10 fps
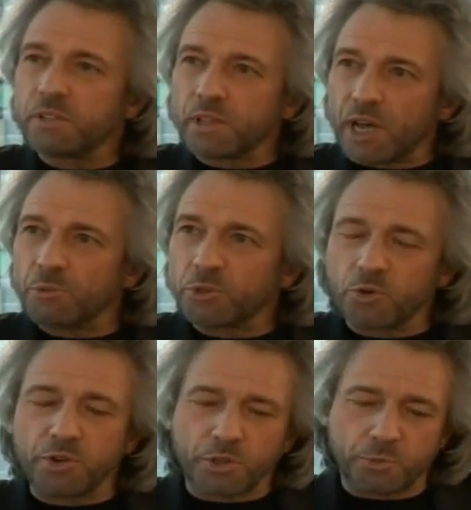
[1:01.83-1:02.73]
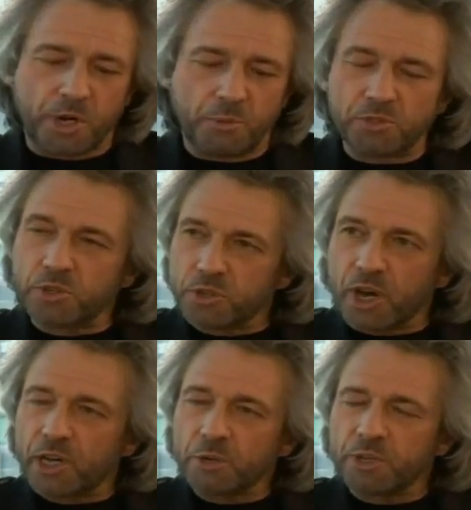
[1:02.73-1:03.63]
The laboratory experiments are
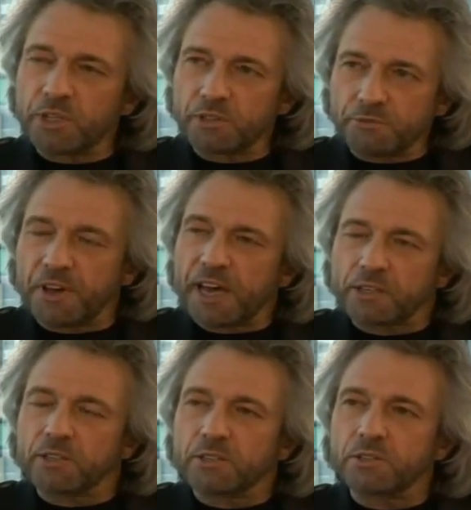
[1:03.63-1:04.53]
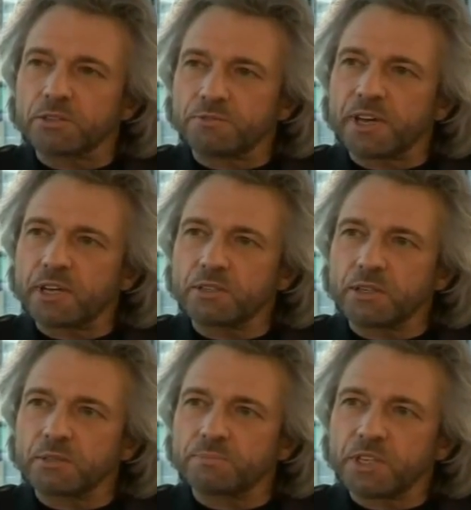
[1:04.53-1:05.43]
documenting the fact, and it is a fact
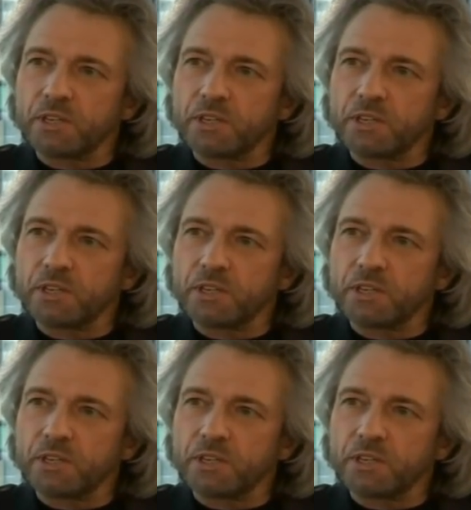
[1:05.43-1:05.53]
now,